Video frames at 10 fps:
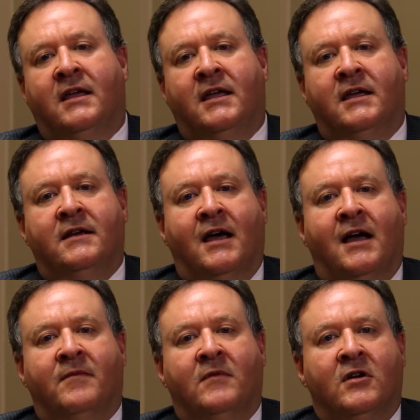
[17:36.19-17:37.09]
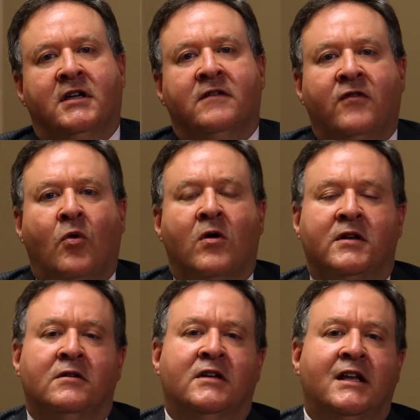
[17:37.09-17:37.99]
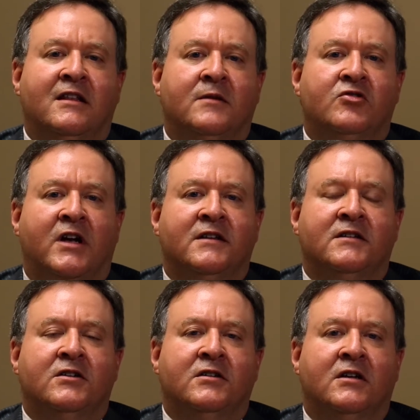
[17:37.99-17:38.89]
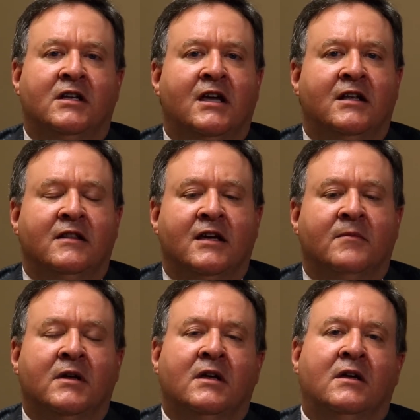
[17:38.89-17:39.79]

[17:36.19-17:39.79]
and I'm looking forward to getting them transitioned and getting them